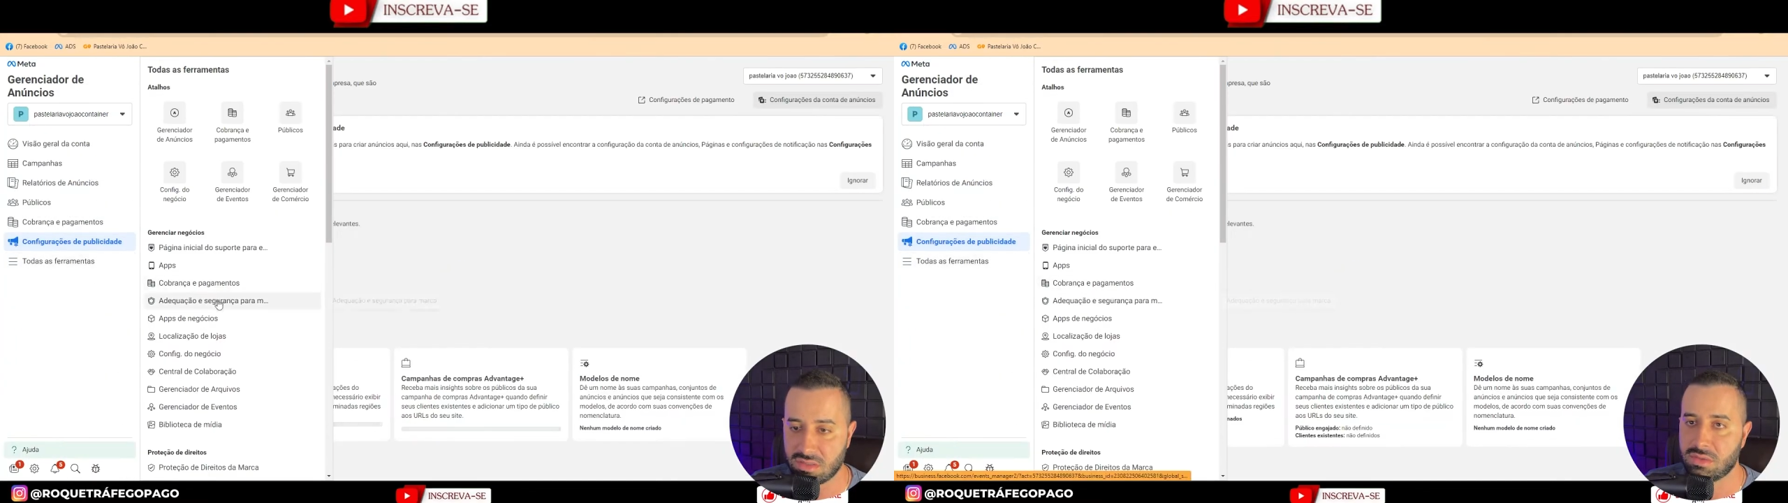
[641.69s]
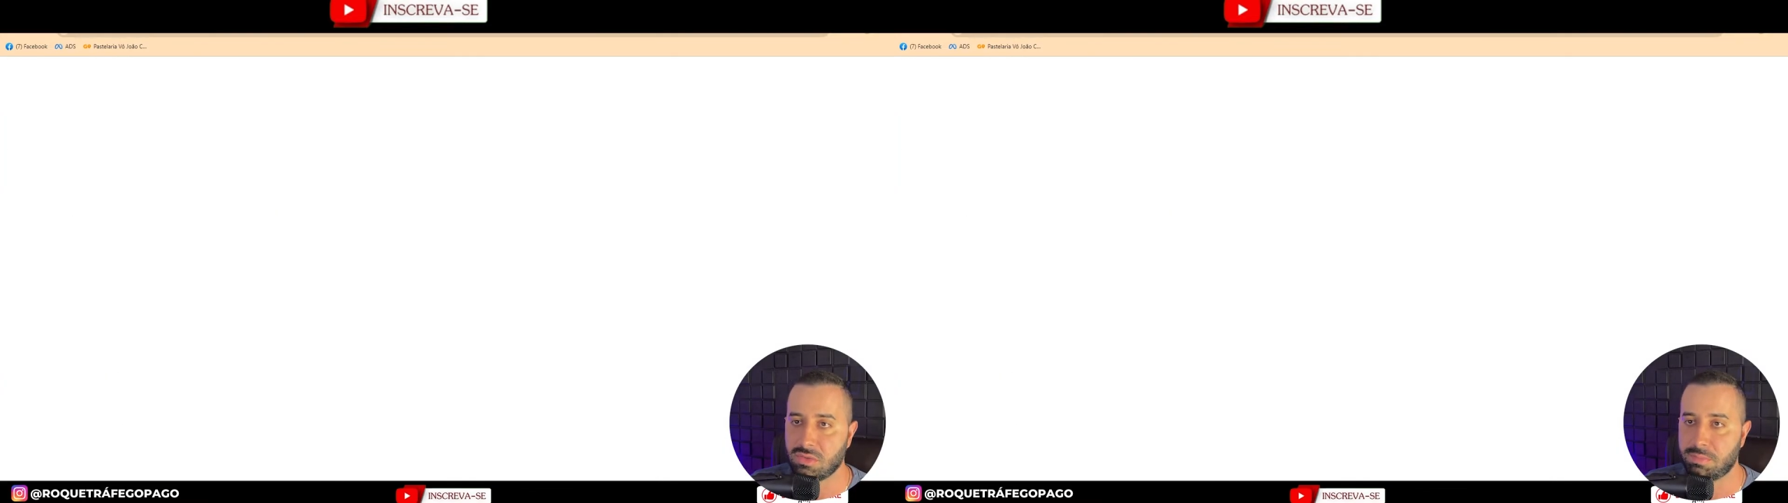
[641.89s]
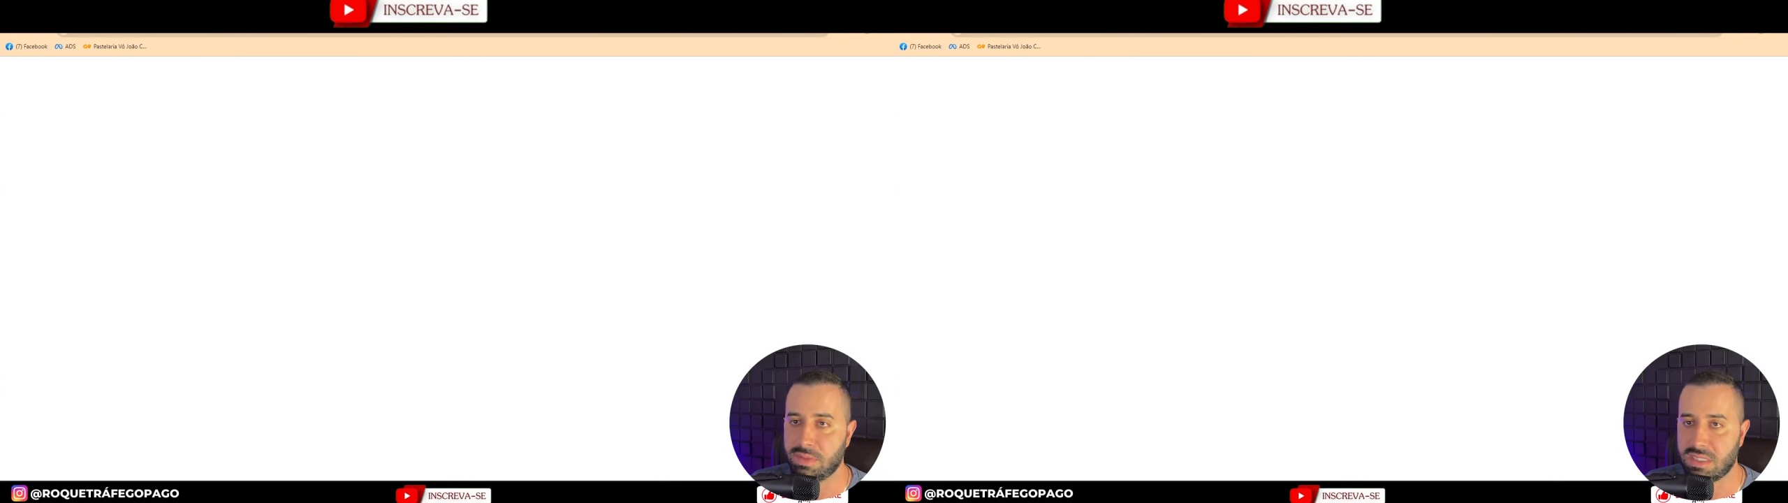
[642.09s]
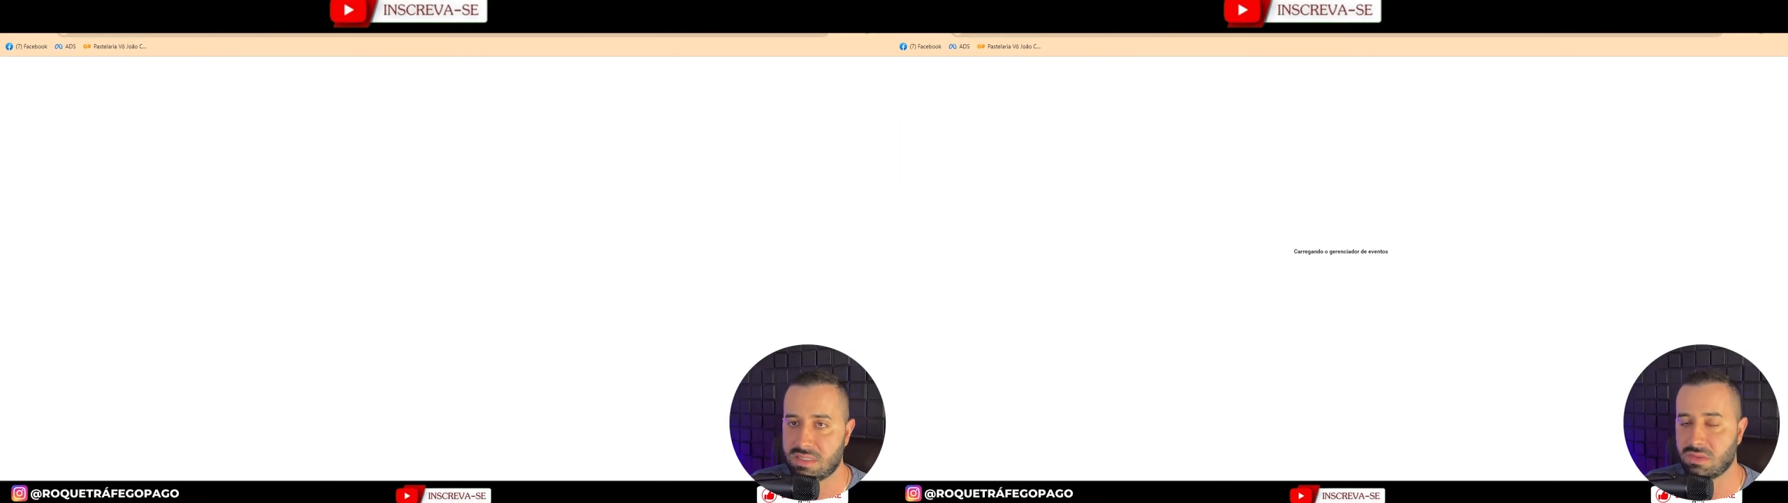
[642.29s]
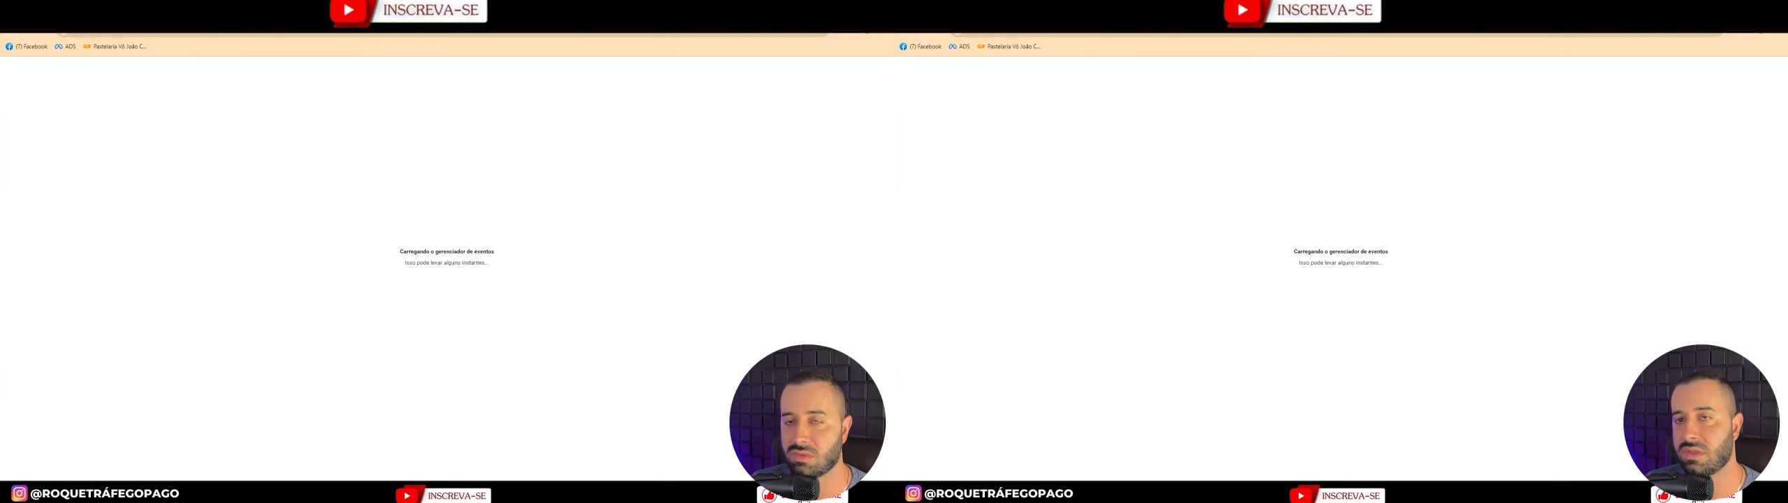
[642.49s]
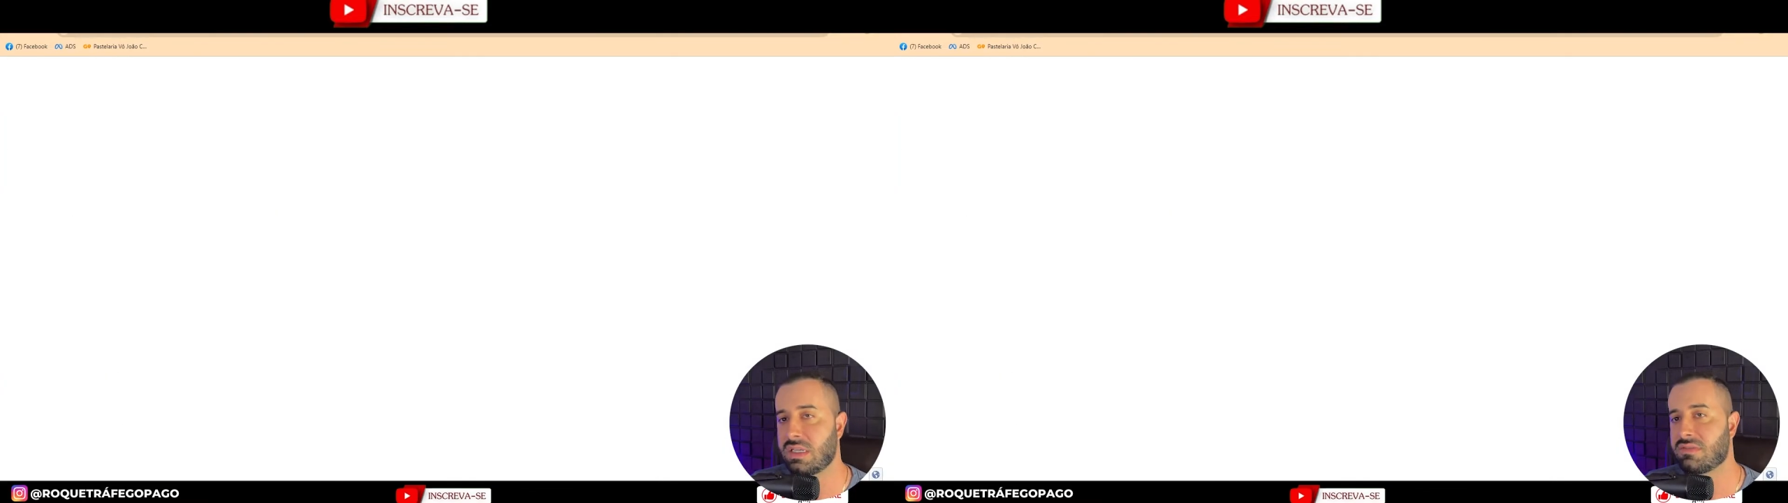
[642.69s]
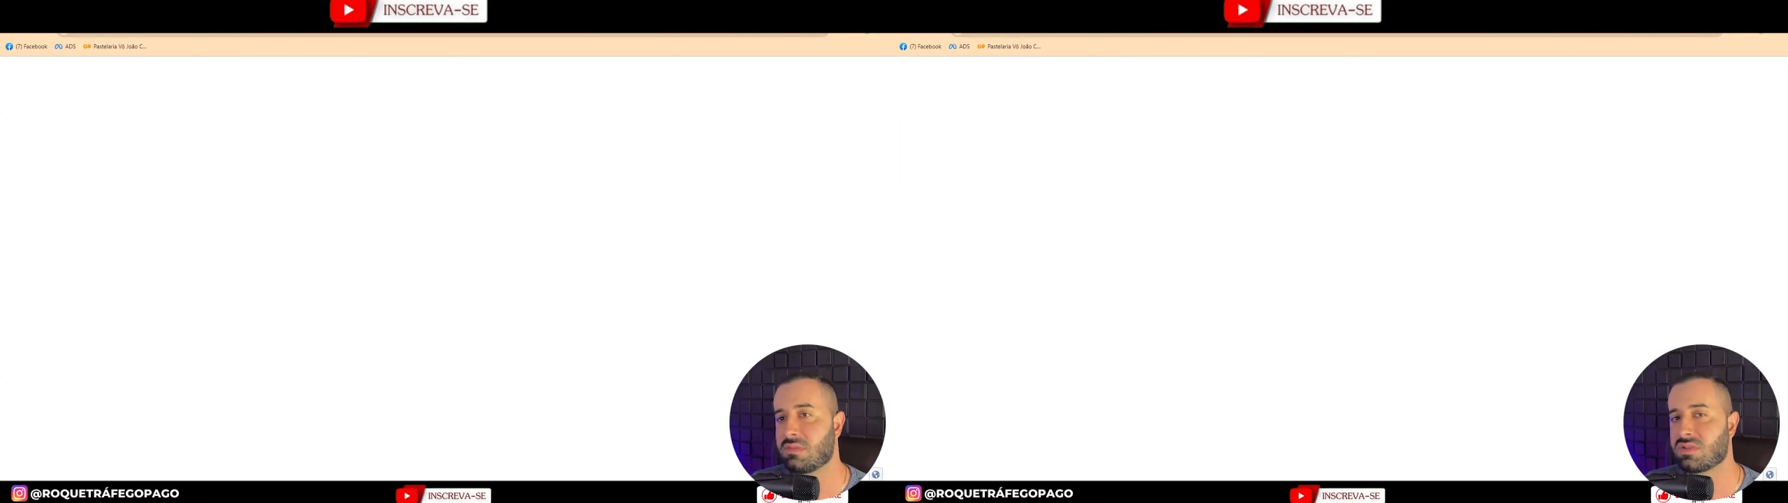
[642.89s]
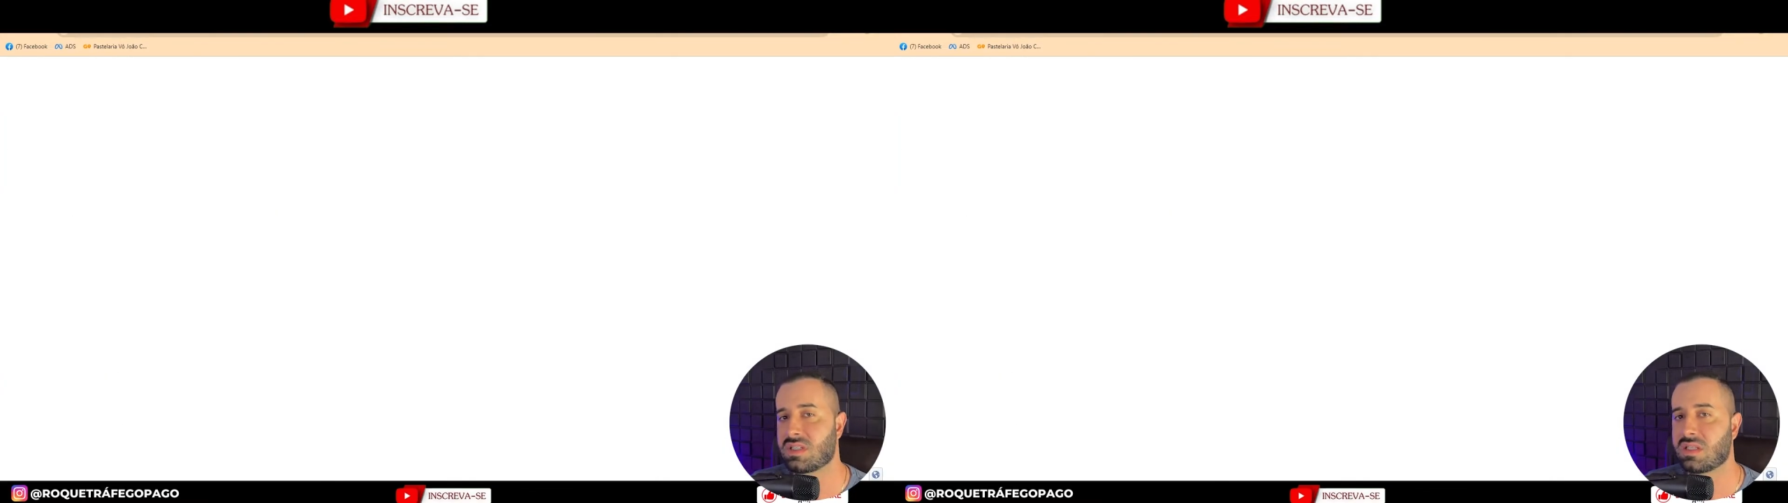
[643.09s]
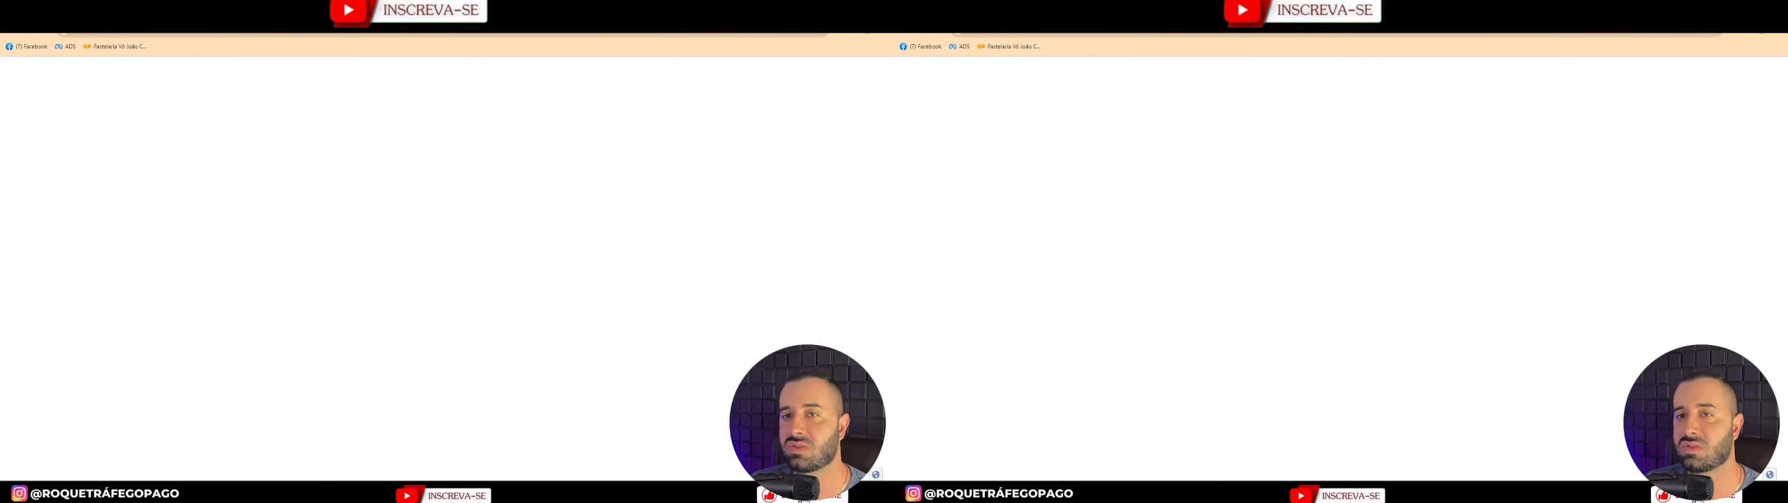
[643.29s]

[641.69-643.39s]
of the pixel, it will show all